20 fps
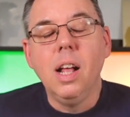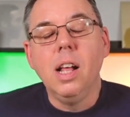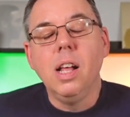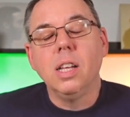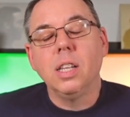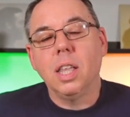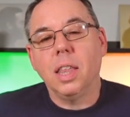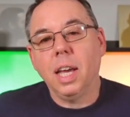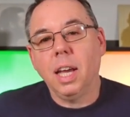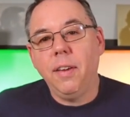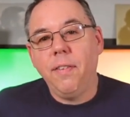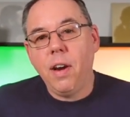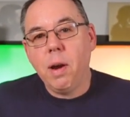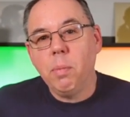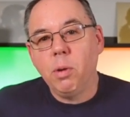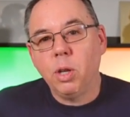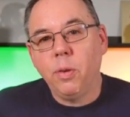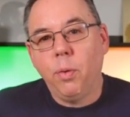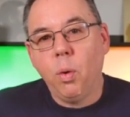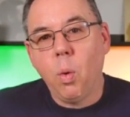So thank you very
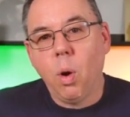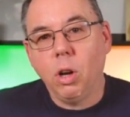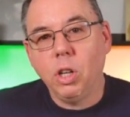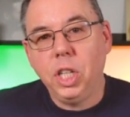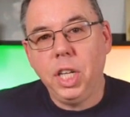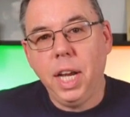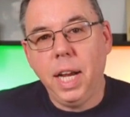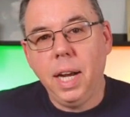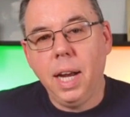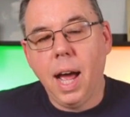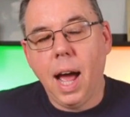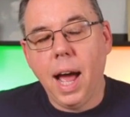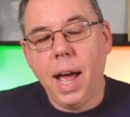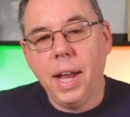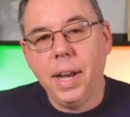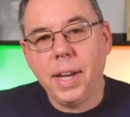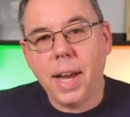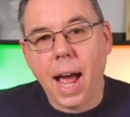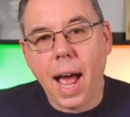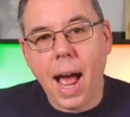much for watching,
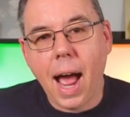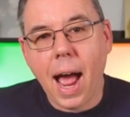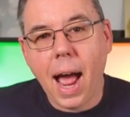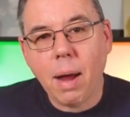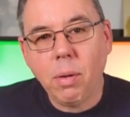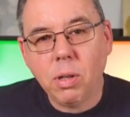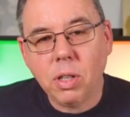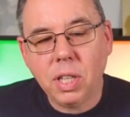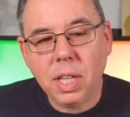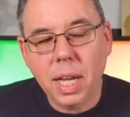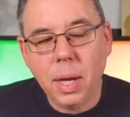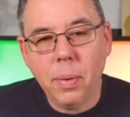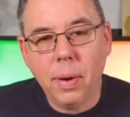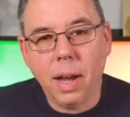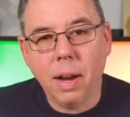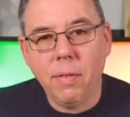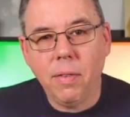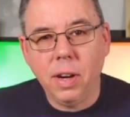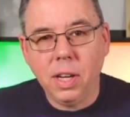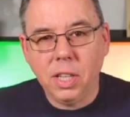and I will see you
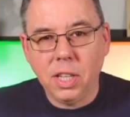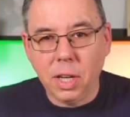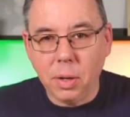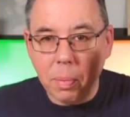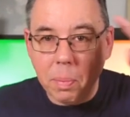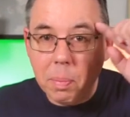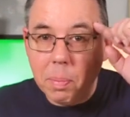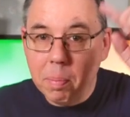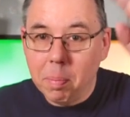again very soon.